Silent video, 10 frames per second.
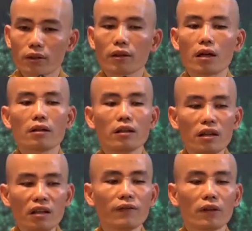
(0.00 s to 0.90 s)
then
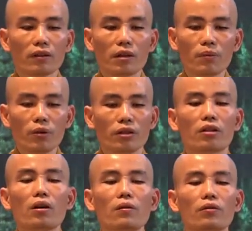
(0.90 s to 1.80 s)
if the mood
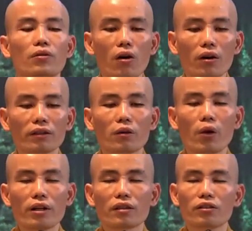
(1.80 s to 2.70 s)
go wrong the
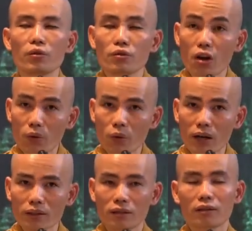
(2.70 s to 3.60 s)
way that you don't
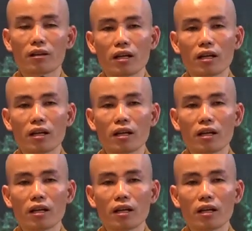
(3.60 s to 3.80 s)
want,